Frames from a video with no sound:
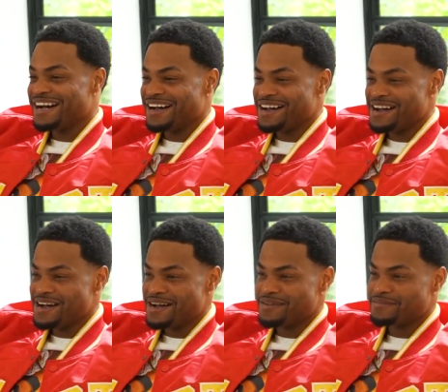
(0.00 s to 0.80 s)

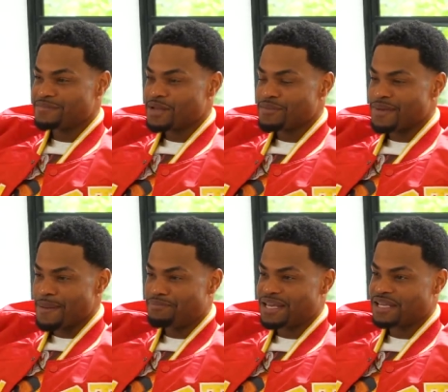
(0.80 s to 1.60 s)
Um. my
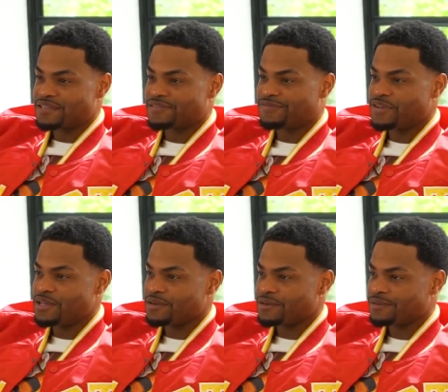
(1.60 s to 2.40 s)
biggest
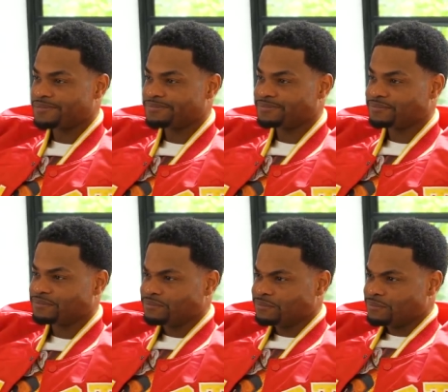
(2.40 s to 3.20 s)
fear.
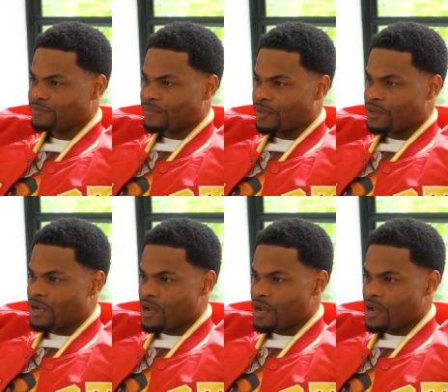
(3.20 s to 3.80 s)
Mm-hmm.